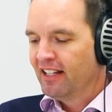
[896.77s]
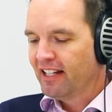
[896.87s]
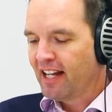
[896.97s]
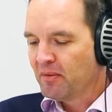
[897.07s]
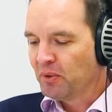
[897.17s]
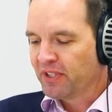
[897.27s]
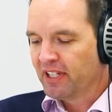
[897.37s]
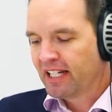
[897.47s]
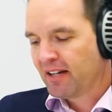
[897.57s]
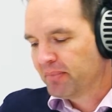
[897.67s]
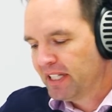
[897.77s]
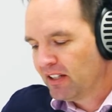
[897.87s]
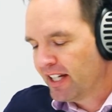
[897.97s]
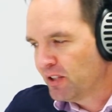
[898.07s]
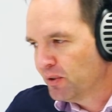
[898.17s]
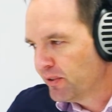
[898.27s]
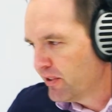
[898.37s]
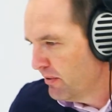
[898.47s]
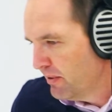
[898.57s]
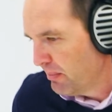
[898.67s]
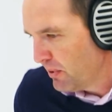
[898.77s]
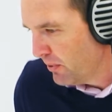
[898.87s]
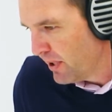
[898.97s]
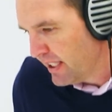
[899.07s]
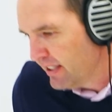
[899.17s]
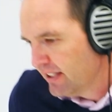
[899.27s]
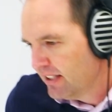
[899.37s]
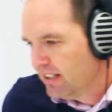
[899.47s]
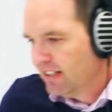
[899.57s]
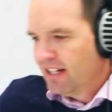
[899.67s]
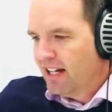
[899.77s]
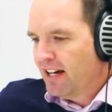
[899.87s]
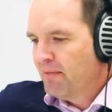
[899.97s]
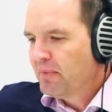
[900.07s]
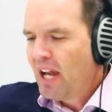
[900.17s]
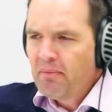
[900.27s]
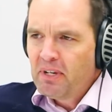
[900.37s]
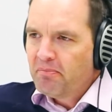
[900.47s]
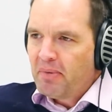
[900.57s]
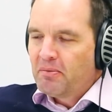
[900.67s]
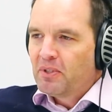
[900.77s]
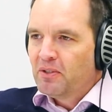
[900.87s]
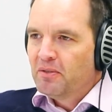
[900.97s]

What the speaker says: enables a company like yours to employ. How many people do